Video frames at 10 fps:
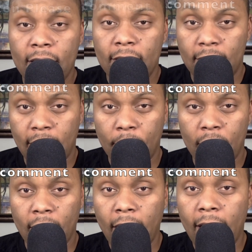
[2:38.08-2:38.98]
tell
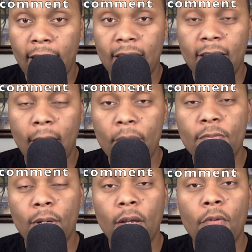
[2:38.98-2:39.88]
me uh, in the comments
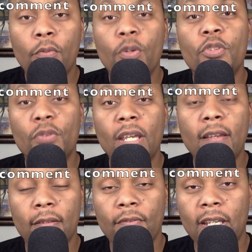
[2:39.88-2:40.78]
below what you think
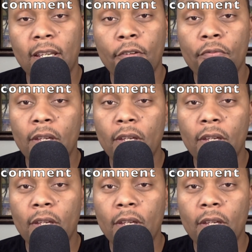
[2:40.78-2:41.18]
of the video.